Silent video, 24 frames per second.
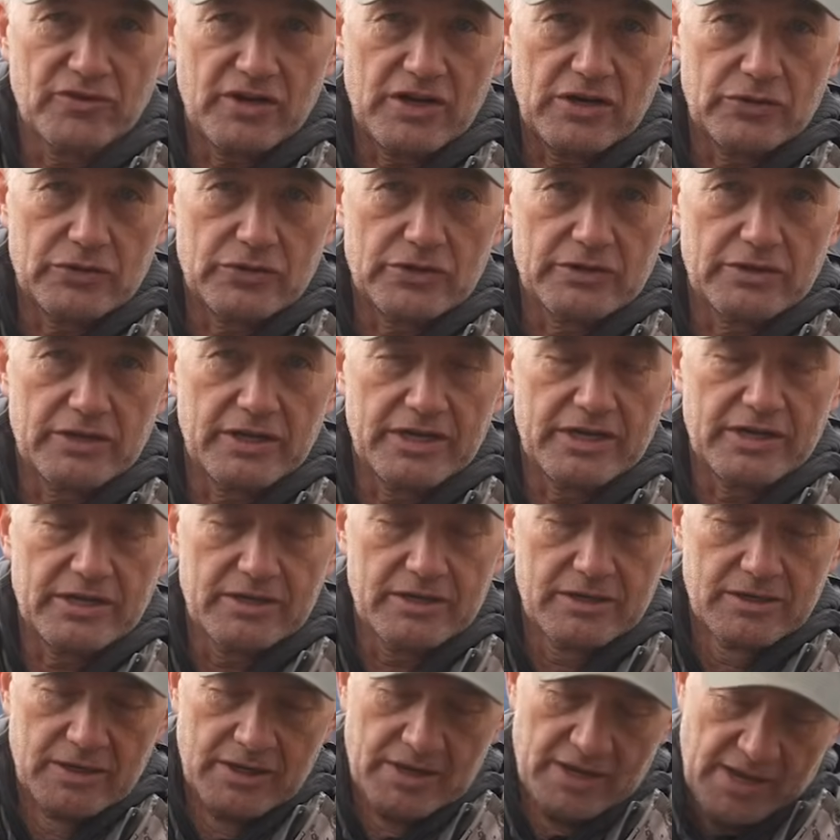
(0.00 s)
outer layer.
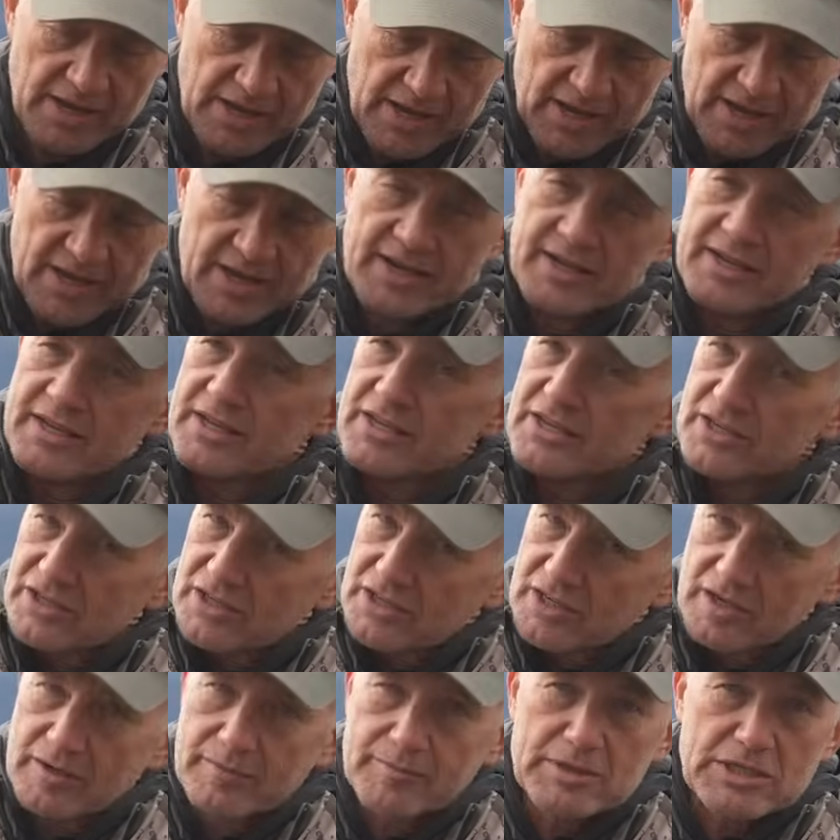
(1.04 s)
You're
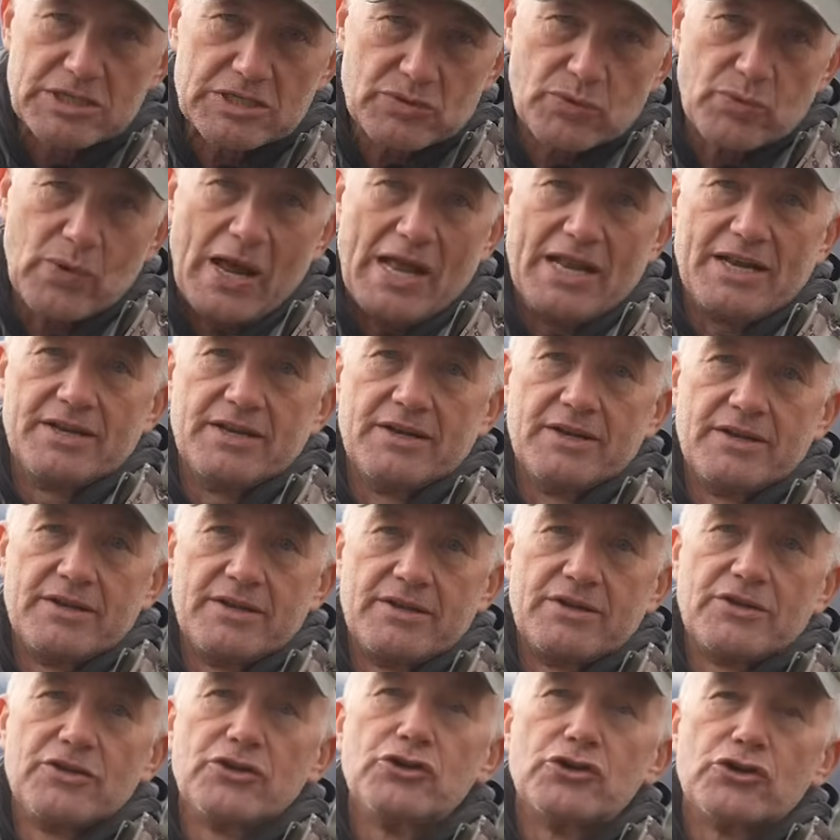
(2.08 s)
gonna be sweating.
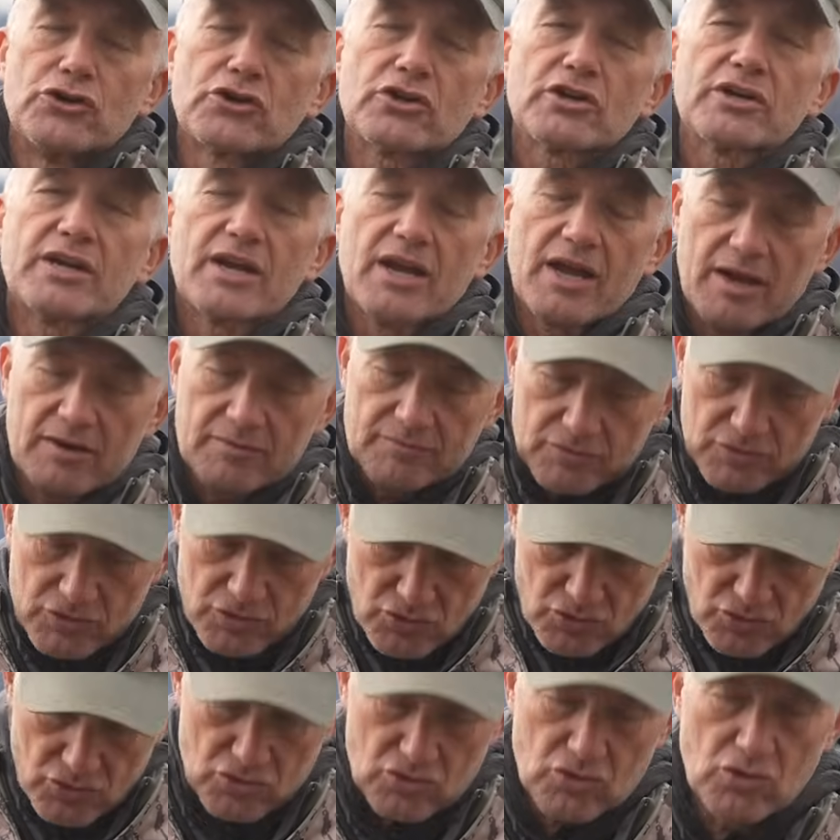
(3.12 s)
You're gonna have
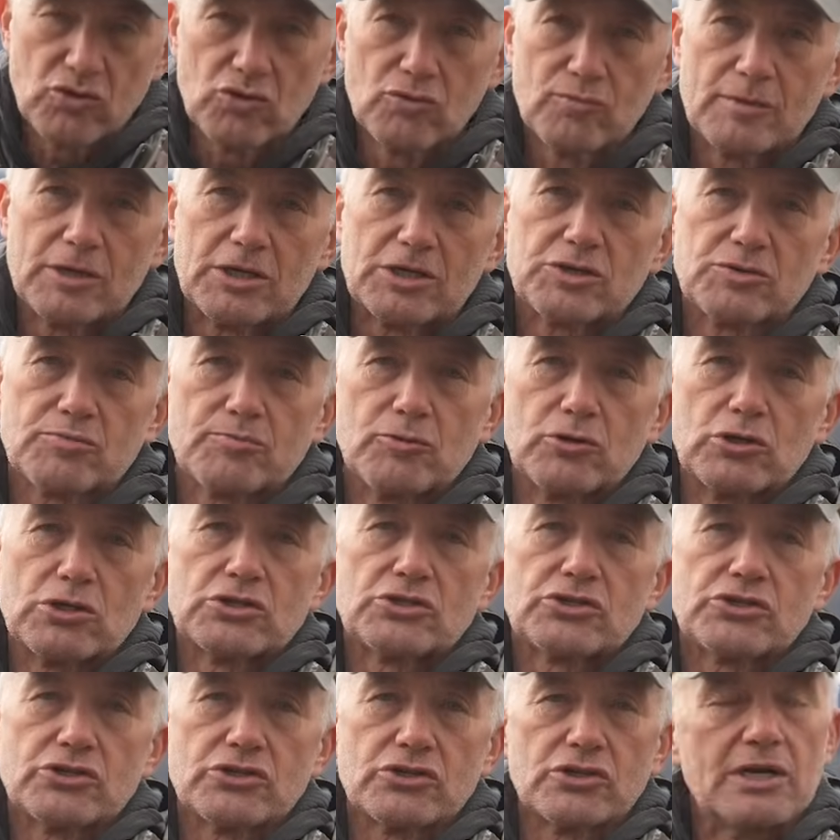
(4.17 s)
so much
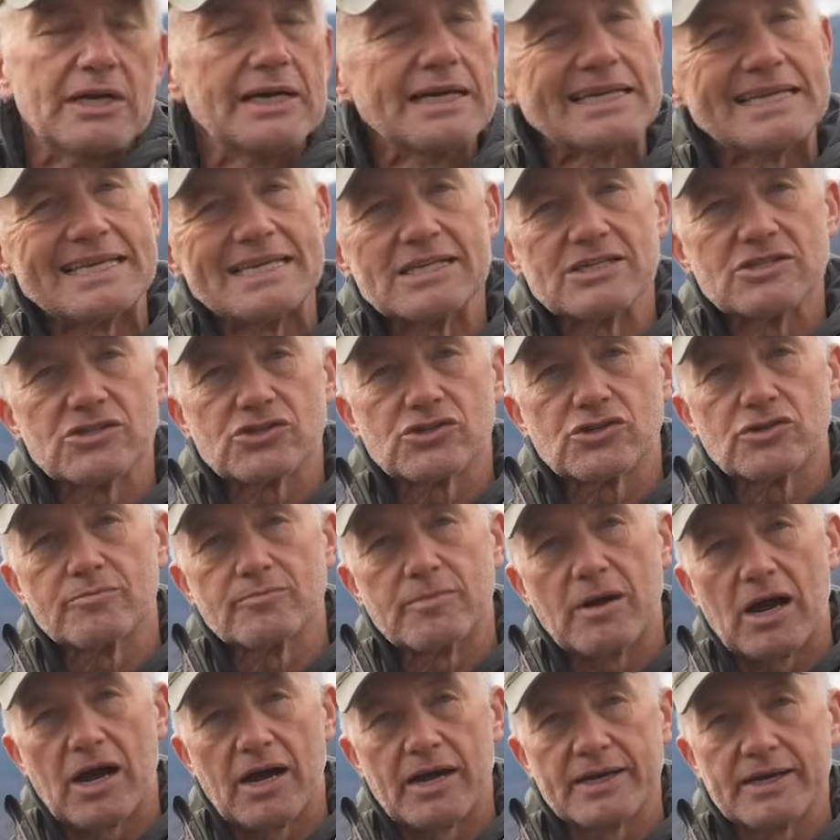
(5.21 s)
moisture against your
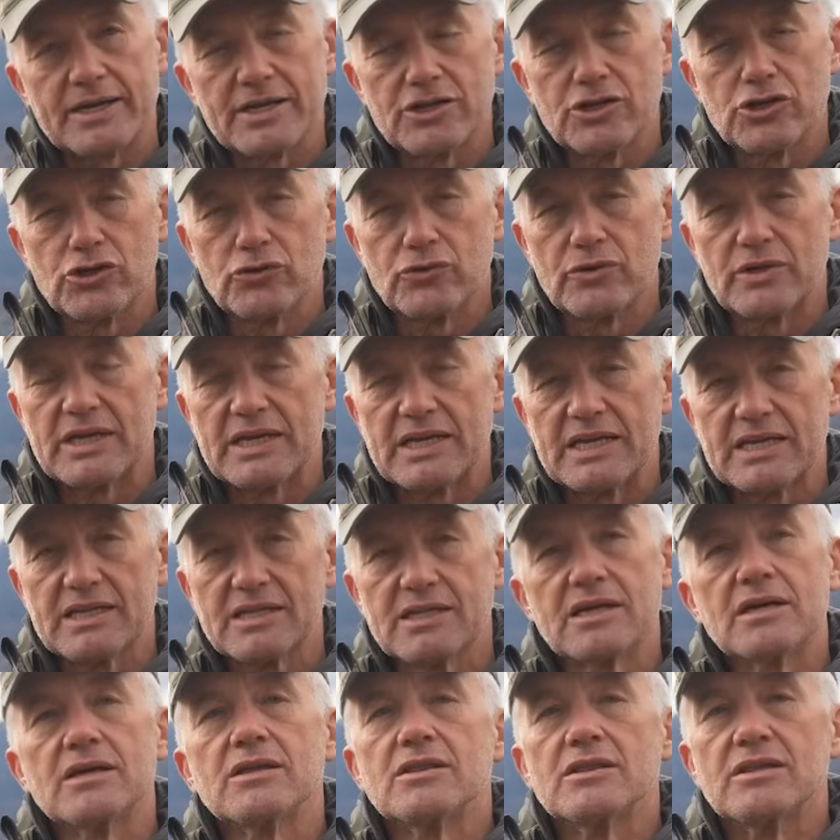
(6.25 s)
body. You
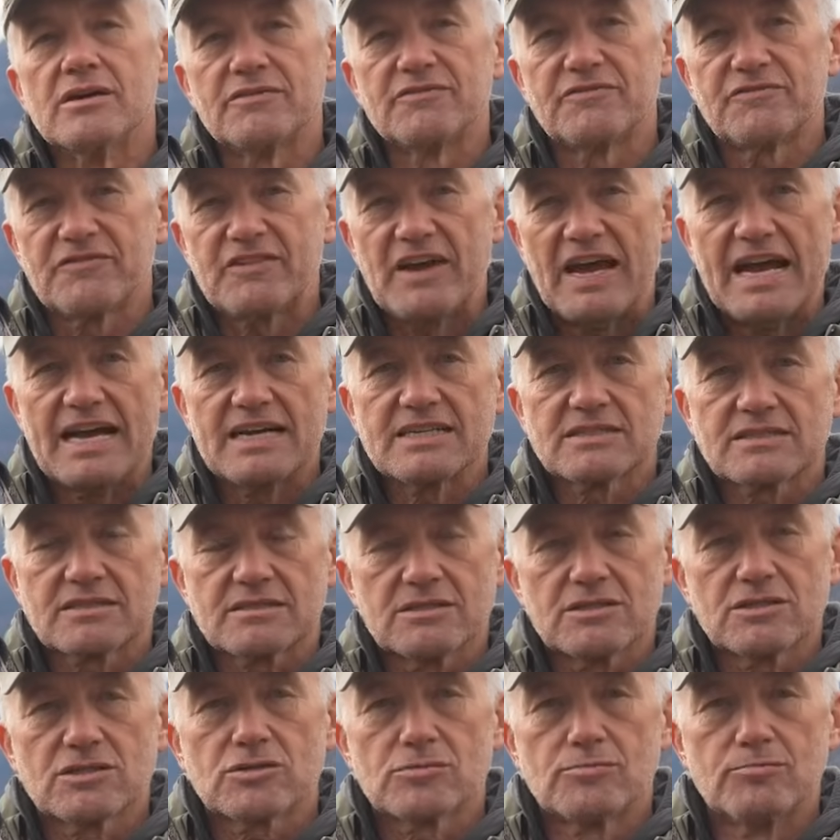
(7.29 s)
need the
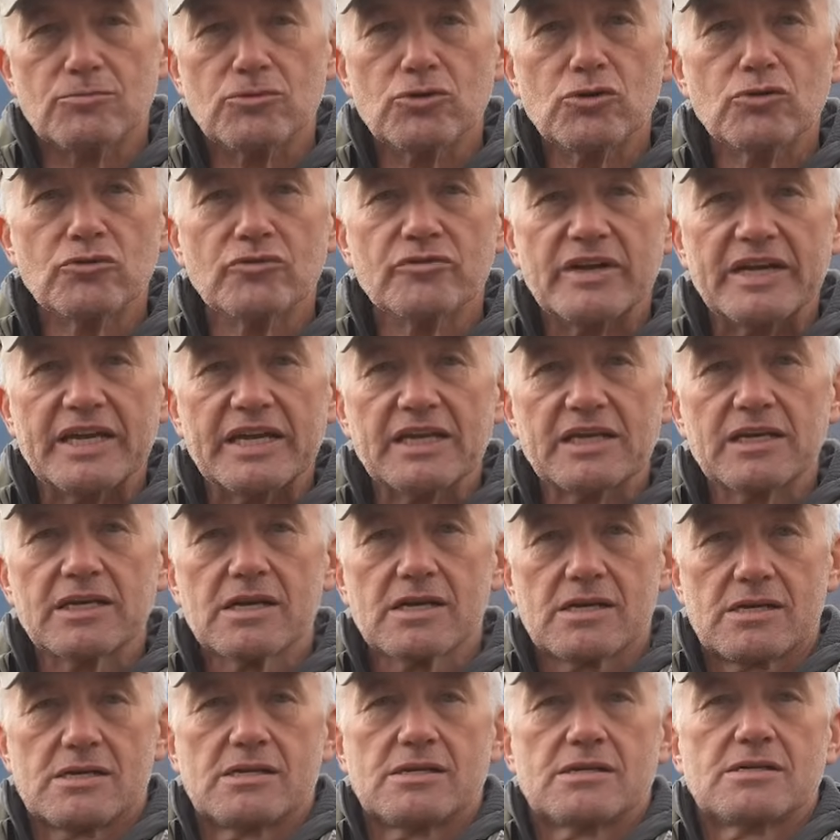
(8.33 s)
fastest moving
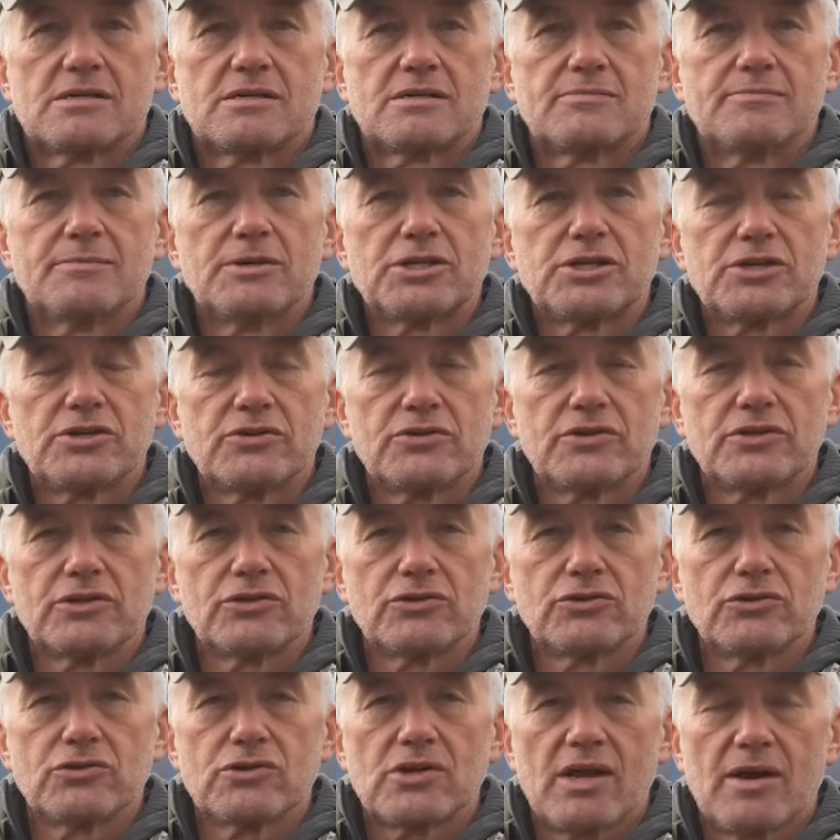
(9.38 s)

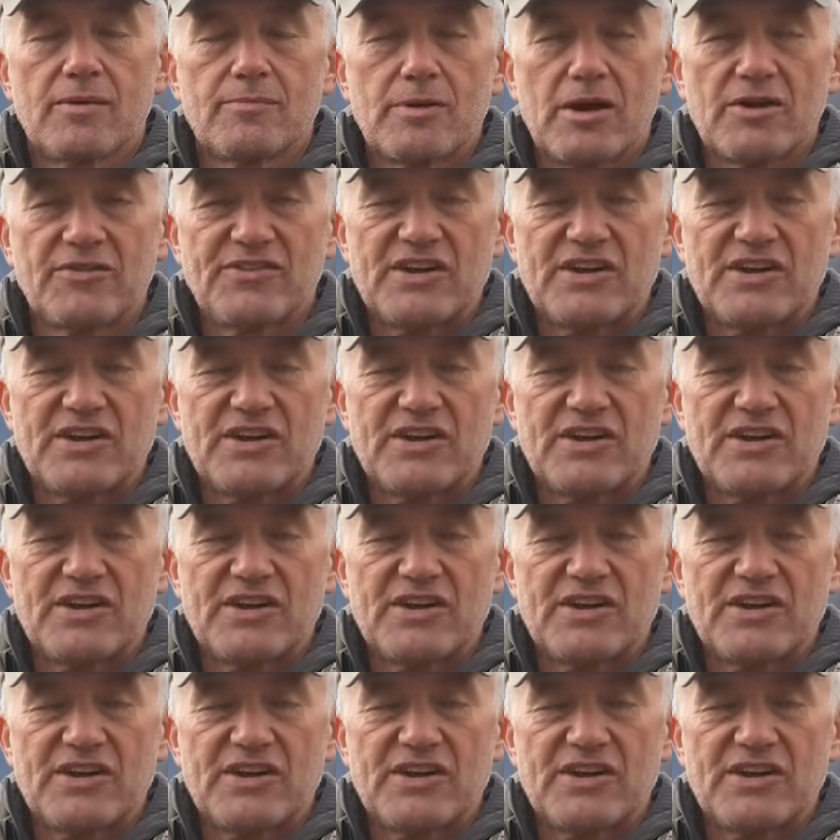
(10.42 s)
material you can. By